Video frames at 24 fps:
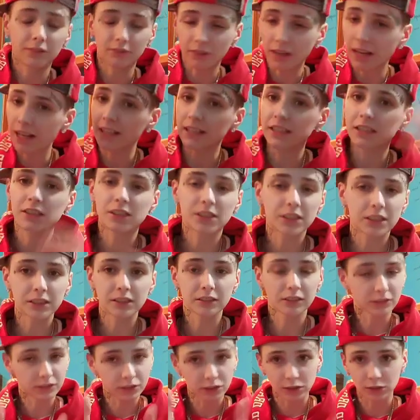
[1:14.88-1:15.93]
riot
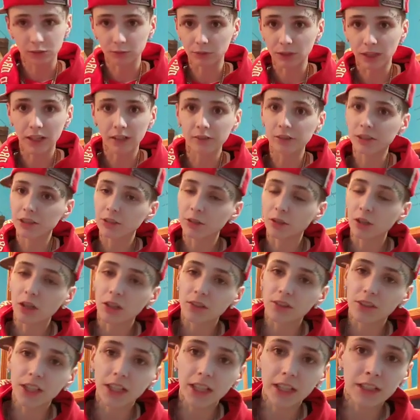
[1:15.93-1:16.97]
shields, surrounded,
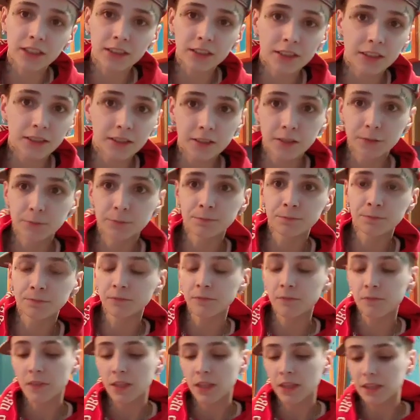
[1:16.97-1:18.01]
all that. Um,
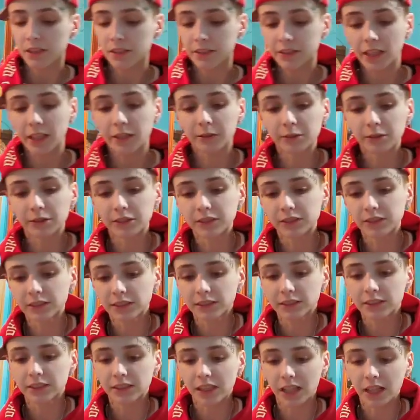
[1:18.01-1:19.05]
that was
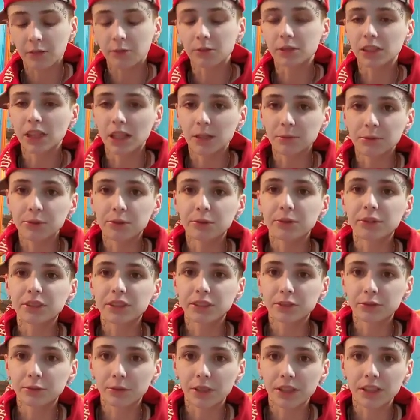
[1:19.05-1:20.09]
that was absolutely
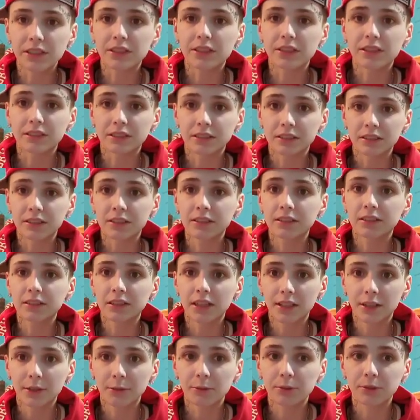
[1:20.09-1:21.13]
crazy.
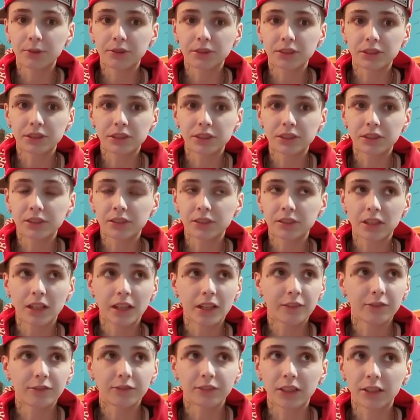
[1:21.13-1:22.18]
That was
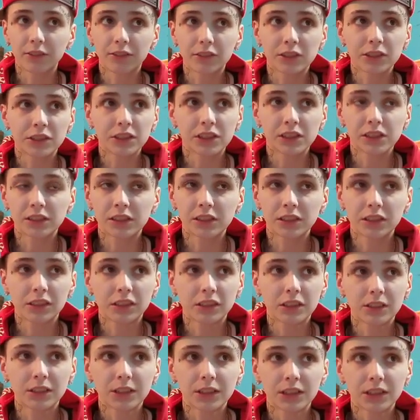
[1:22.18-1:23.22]
I've never seen
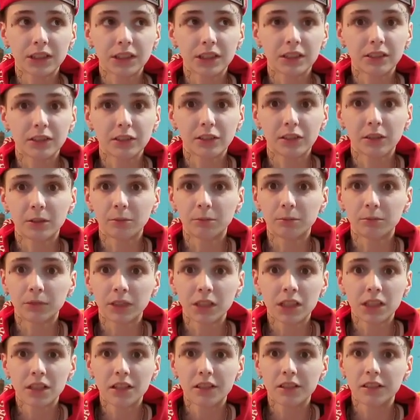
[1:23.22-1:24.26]
nothing like it. Um,
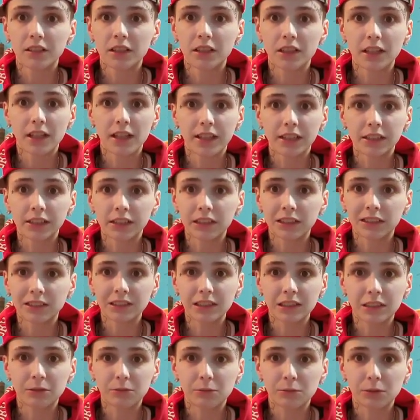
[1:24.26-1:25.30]
they acted
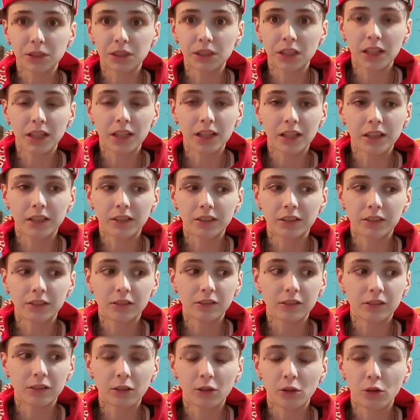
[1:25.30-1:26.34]
like we had
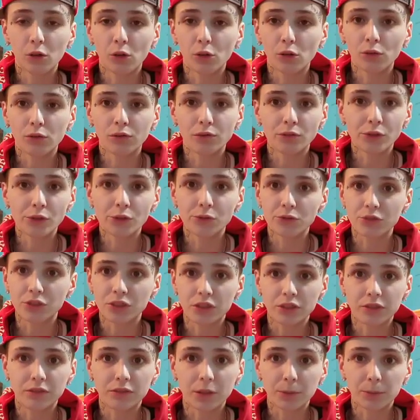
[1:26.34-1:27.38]
a whole
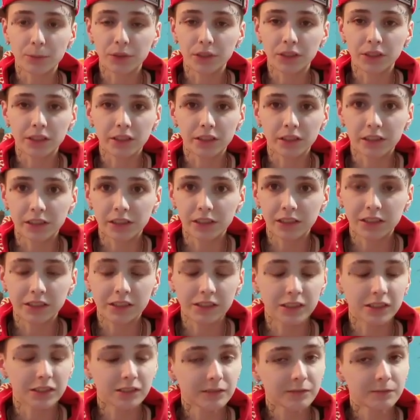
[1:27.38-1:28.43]
fugitive up in there, and
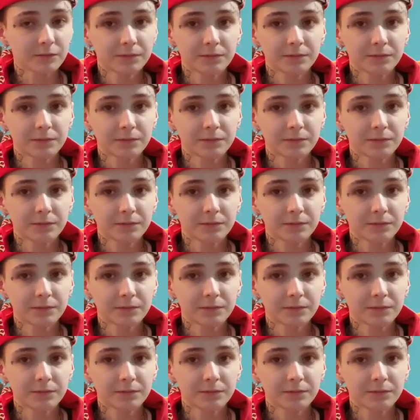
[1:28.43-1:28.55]
like